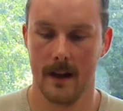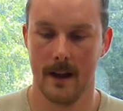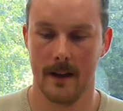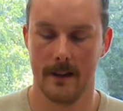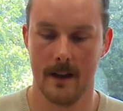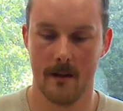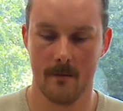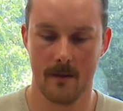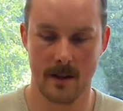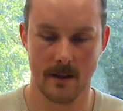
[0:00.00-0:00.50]

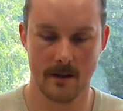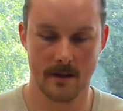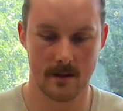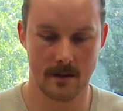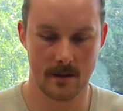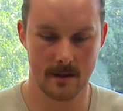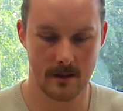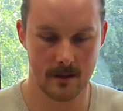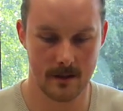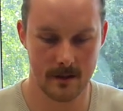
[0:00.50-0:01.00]
and that
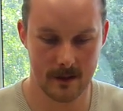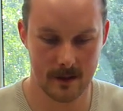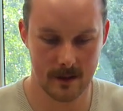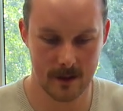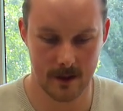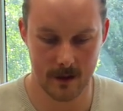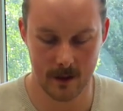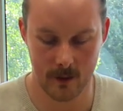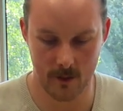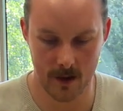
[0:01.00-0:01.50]
means,
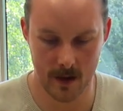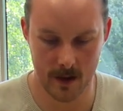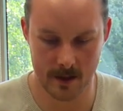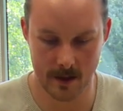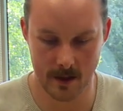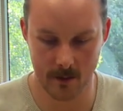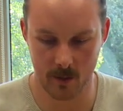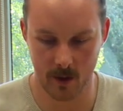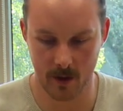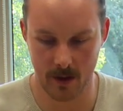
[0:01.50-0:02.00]
really
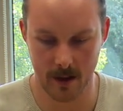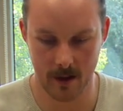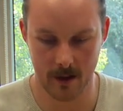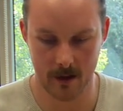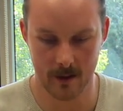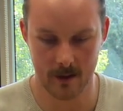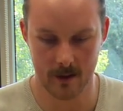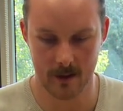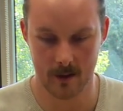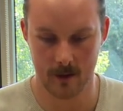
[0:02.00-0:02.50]
simply,
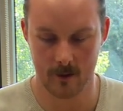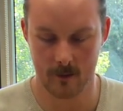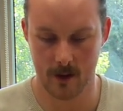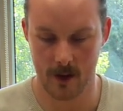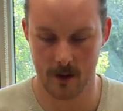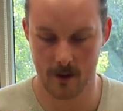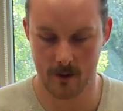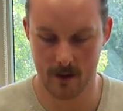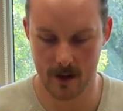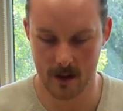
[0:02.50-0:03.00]

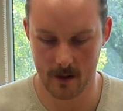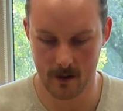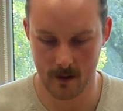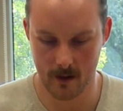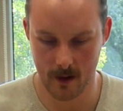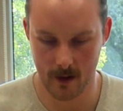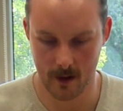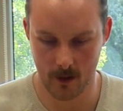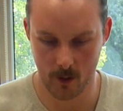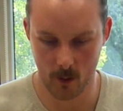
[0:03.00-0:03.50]
rather
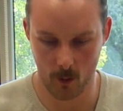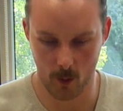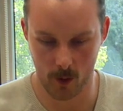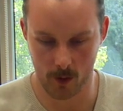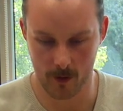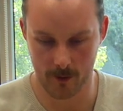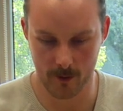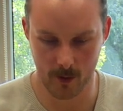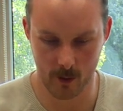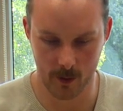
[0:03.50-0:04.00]
than the
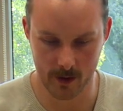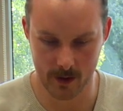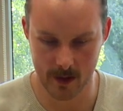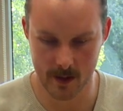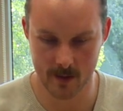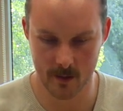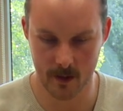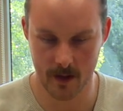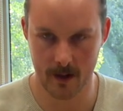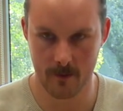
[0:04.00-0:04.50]
water flowing
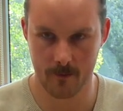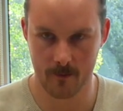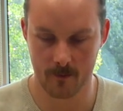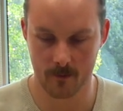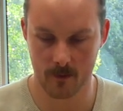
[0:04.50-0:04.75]
this way,